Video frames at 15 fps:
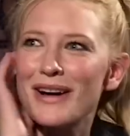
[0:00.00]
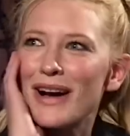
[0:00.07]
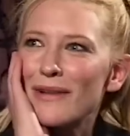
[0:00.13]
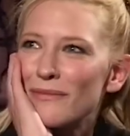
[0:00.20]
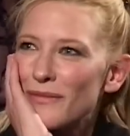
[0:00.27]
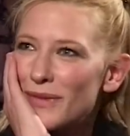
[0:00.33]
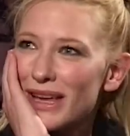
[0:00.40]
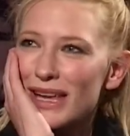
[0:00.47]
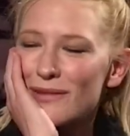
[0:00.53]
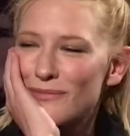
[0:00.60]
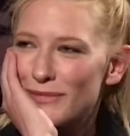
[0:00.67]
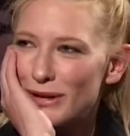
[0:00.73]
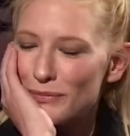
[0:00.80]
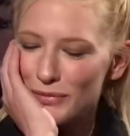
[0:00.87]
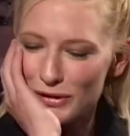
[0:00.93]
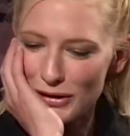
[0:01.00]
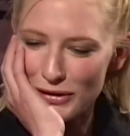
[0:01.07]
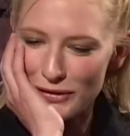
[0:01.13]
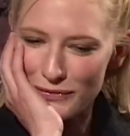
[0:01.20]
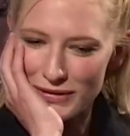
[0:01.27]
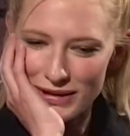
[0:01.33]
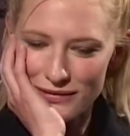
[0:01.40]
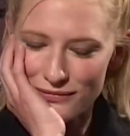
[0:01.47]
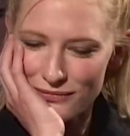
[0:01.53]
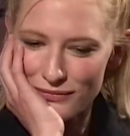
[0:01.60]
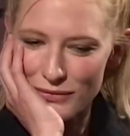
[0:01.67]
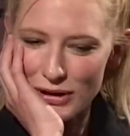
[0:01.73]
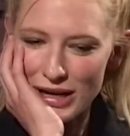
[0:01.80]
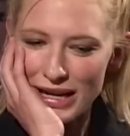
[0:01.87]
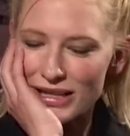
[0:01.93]
um, he observes
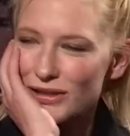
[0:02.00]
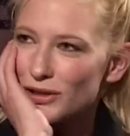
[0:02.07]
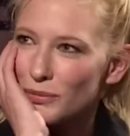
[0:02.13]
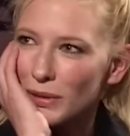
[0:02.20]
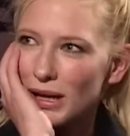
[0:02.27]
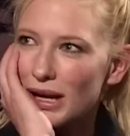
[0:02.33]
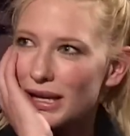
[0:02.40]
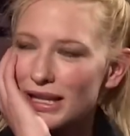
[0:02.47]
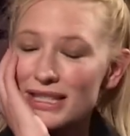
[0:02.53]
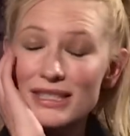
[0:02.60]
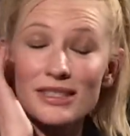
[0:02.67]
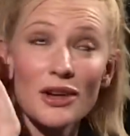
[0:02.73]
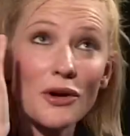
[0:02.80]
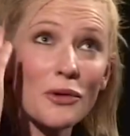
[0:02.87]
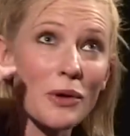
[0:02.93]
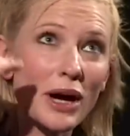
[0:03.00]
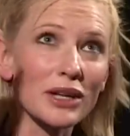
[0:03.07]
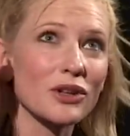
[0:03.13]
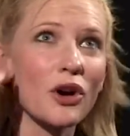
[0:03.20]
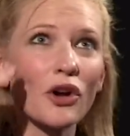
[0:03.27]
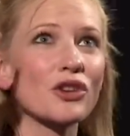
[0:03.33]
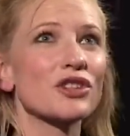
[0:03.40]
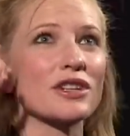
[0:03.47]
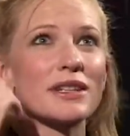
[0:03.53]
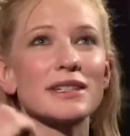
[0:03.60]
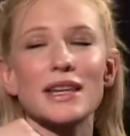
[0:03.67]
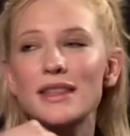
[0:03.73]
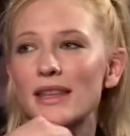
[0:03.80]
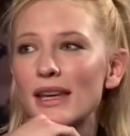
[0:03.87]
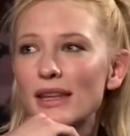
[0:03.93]
what I do. But I, it's so unconscious,
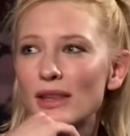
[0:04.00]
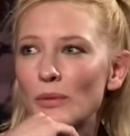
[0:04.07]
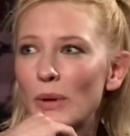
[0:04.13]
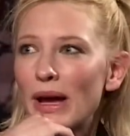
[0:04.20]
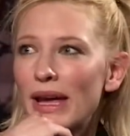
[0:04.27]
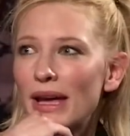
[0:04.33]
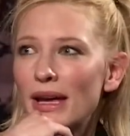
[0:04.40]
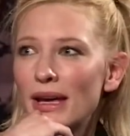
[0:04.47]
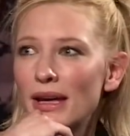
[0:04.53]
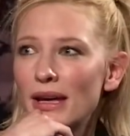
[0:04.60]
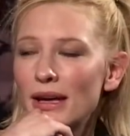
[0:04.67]
I think, the way...